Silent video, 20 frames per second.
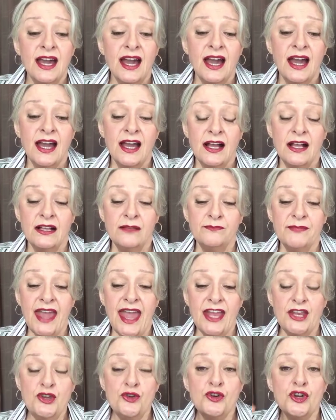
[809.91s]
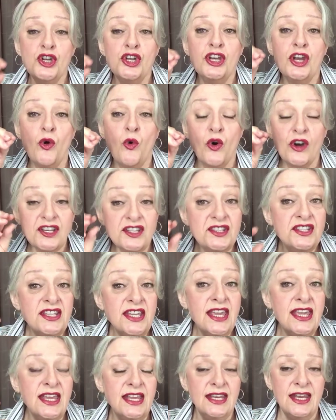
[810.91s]
or
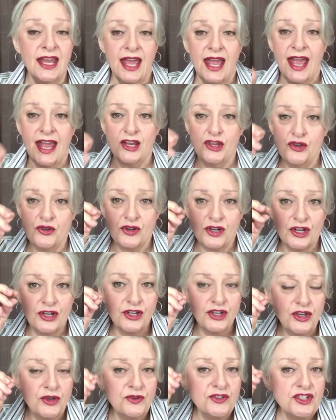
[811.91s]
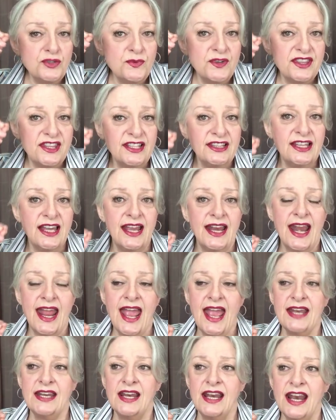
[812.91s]
Scene, and you can use it with a light hand.